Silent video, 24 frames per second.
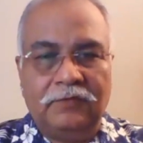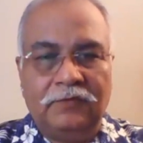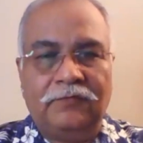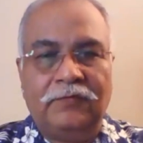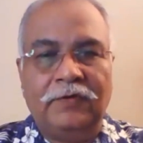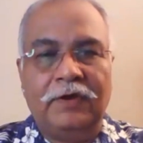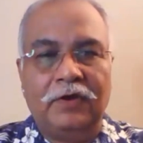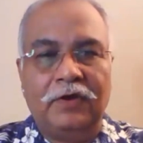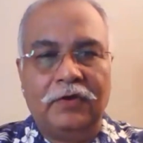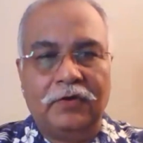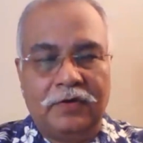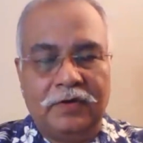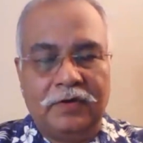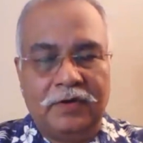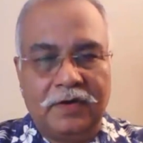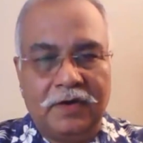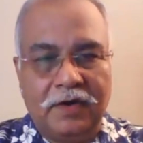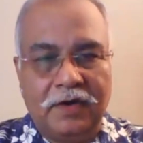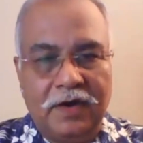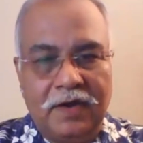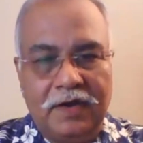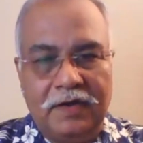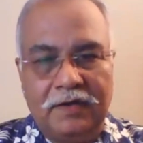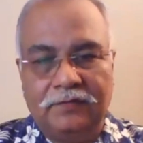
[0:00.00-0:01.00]
failure
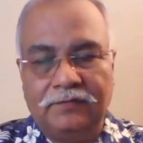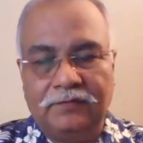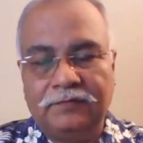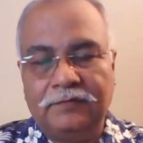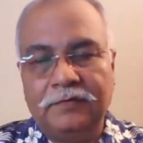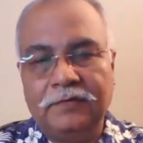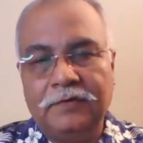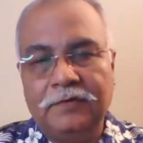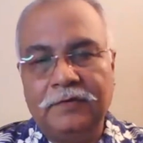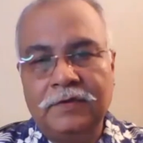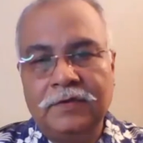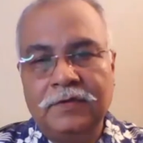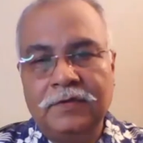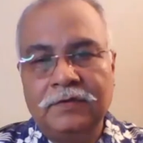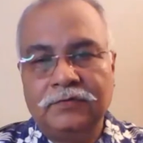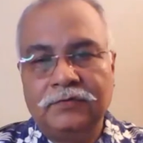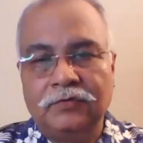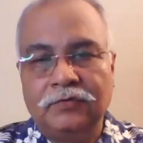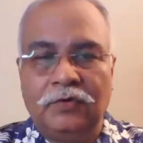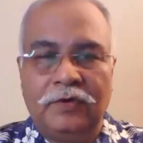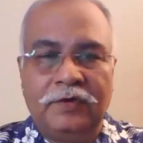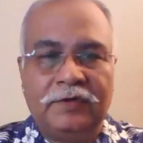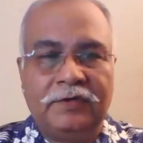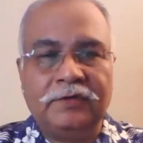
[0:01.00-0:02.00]
in lives.
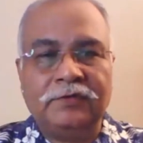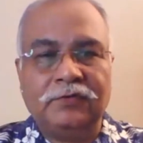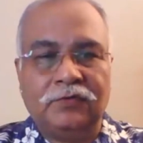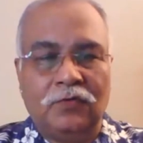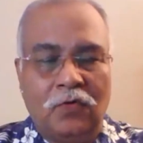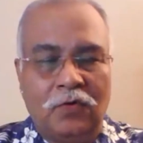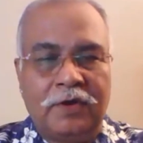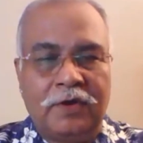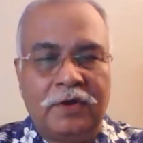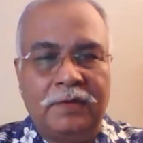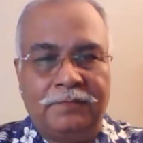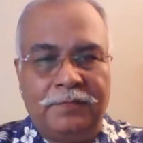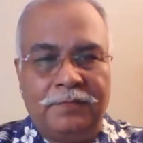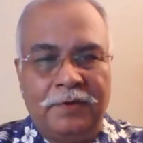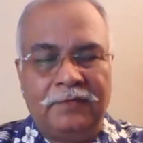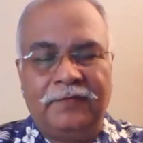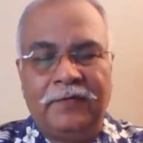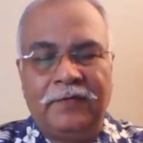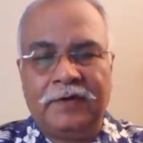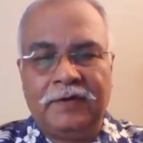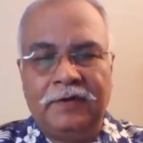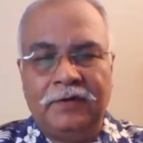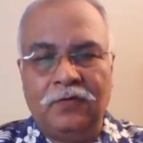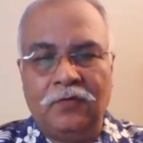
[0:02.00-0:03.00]
So it is okay,
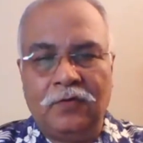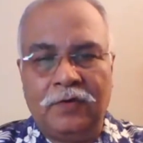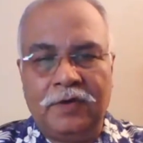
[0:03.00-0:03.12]
perfectly